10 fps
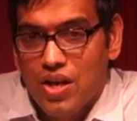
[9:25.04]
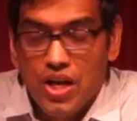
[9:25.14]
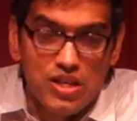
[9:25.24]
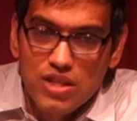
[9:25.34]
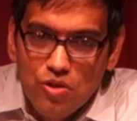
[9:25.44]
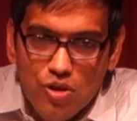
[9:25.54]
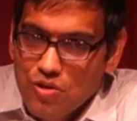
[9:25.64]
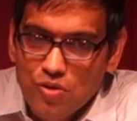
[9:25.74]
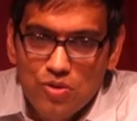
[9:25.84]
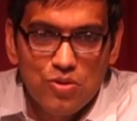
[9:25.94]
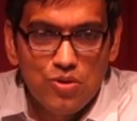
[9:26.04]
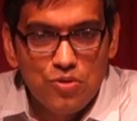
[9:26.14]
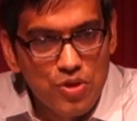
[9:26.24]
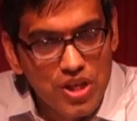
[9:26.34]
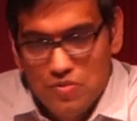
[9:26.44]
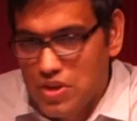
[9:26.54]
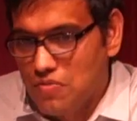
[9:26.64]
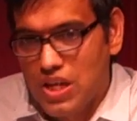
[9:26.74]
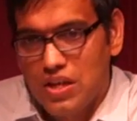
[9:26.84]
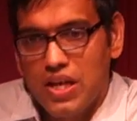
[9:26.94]
Gurdi said, no, Yogesh,
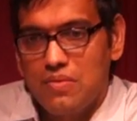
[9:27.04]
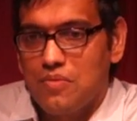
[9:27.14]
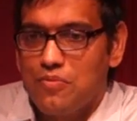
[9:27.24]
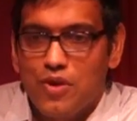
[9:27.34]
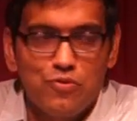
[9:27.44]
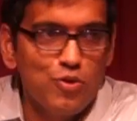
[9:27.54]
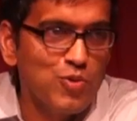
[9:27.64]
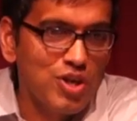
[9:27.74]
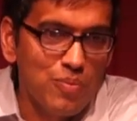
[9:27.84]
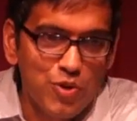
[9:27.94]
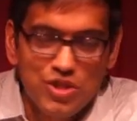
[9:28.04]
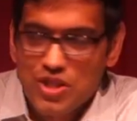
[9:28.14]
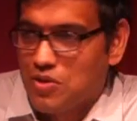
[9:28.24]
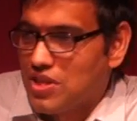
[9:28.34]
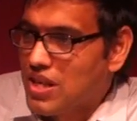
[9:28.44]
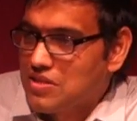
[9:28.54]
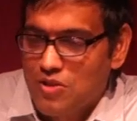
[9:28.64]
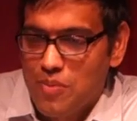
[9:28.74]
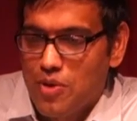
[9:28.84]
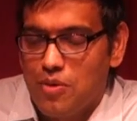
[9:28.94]
we can get a few more computers out. That's
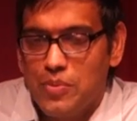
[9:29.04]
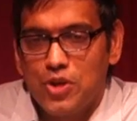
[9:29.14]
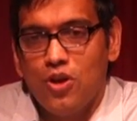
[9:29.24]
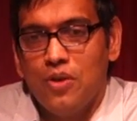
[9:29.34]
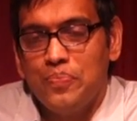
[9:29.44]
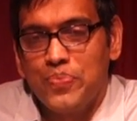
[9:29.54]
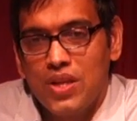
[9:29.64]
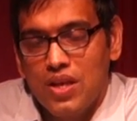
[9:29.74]
not a problem at all.